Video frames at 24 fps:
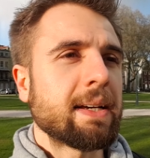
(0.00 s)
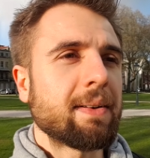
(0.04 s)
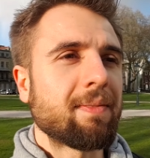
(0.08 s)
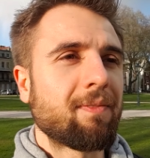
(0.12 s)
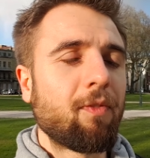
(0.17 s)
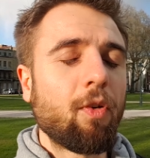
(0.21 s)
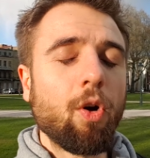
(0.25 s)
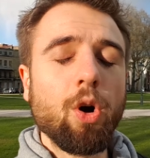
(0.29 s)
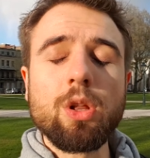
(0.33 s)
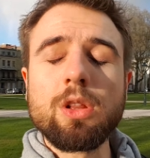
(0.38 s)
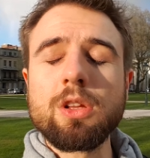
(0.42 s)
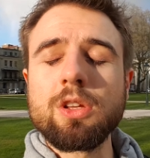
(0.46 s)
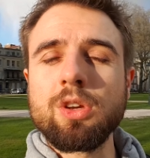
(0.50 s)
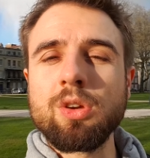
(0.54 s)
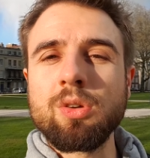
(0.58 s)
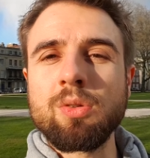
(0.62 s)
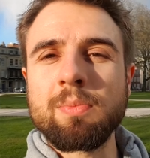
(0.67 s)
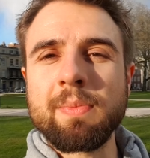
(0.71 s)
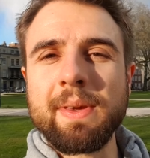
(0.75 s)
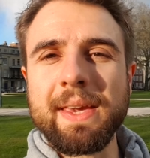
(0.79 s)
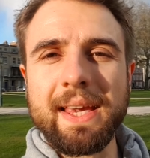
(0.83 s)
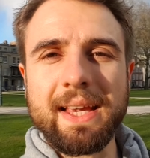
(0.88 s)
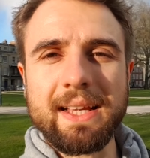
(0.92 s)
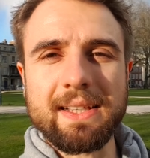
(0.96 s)

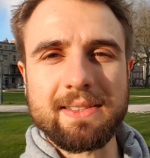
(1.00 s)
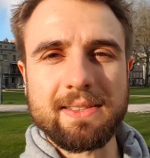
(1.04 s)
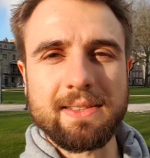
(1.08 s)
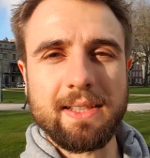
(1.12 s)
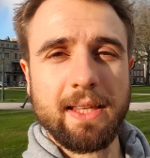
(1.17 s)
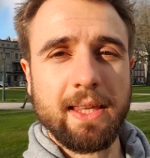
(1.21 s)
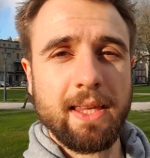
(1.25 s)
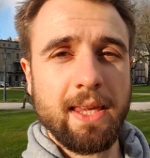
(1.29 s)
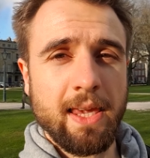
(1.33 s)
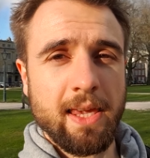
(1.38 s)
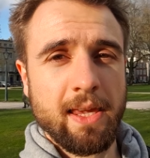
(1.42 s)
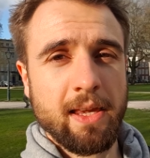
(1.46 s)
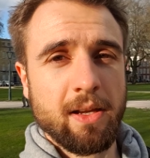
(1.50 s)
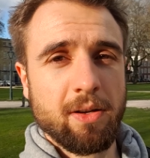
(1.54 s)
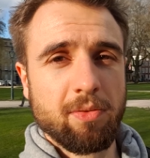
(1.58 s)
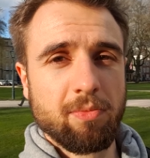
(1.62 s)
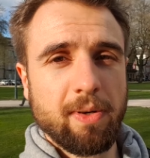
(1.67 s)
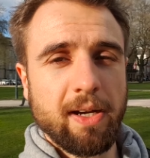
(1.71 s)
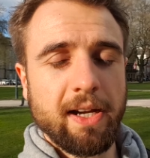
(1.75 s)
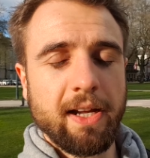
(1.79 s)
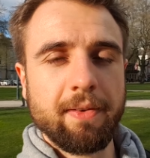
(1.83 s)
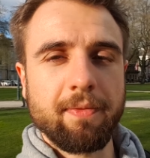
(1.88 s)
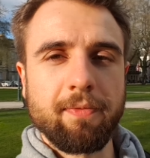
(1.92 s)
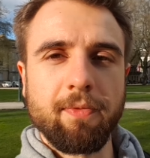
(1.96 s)
Volume is the king,
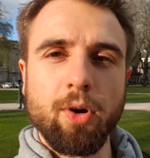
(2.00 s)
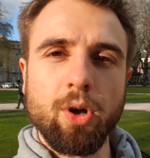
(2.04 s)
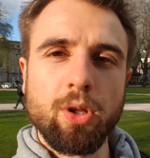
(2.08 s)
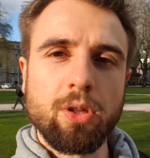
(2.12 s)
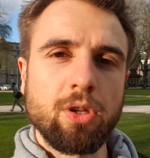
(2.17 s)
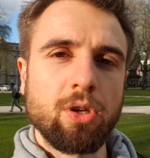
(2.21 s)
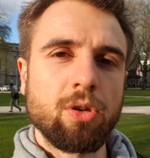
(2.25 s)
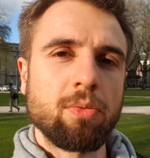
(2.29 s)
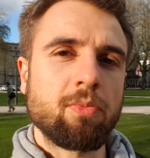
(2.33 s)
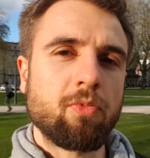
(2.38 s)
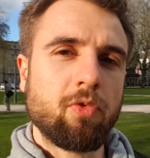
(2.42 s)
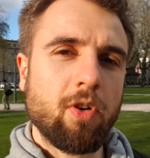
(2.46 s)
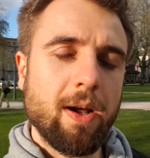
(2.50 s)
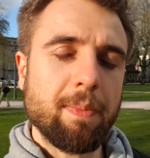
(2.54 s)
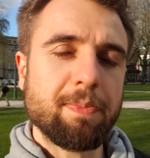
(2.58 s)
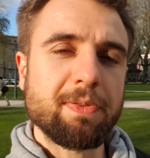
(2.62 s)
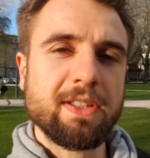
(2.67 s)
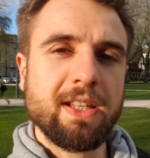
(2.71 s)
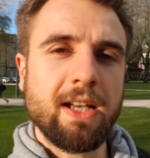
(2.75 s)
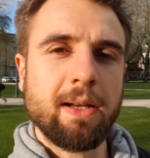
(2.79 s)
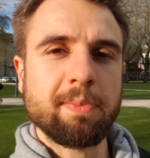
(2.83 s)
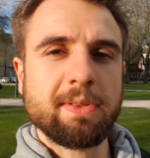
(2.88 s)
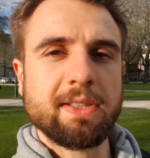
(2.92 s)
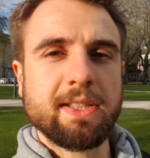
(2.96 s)
right? Volume, reps
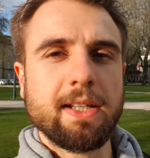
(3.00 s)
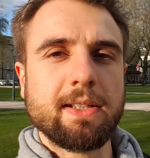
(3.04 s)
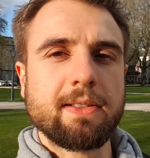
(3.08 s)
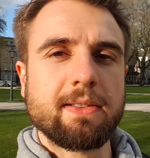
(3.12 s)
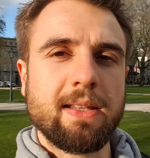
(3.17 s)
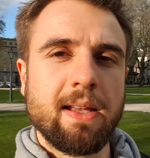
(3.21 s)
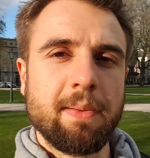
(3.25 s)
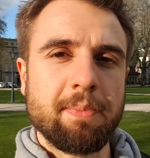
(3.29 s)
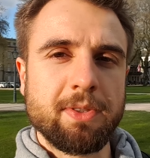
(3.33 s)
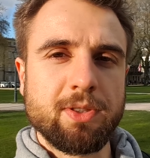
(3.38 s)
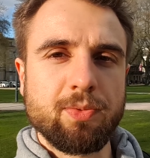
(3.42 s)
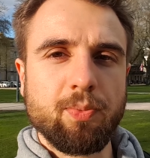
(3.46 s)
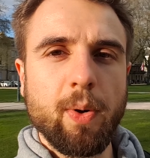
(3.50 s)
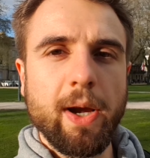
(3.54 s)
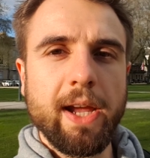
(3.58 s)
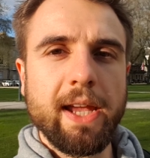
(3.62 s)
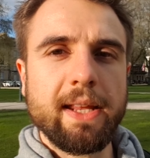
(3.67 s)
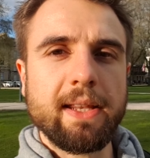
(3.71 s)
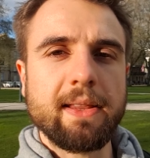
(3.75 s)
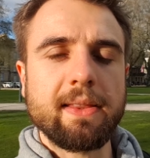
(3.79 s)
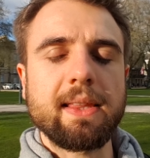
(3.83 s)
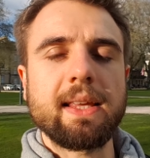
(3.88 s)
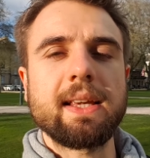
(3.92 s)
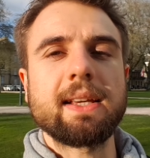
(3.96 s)
times sets times
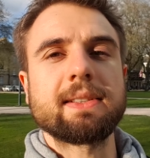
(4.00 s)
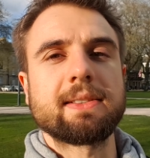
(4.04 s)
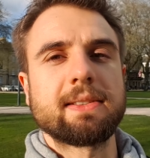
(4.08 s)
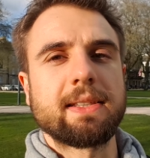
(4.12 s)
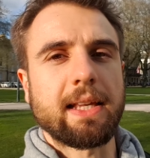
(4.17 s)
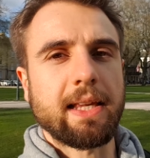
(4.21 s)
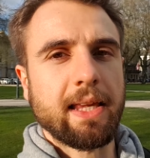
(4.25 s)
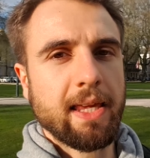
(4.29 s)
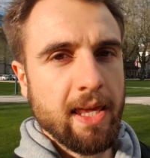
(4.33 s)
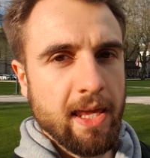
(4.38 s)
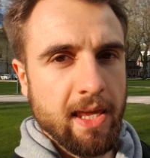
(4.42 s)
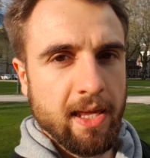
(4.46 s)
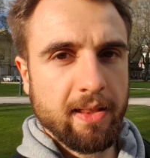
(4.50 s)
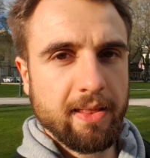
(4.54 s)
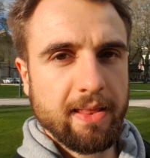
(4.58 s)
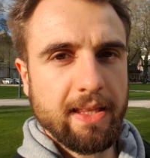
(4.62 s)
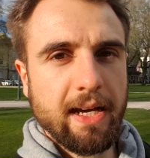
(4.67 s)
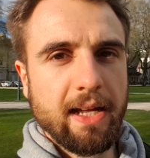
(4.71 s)
weight is the king.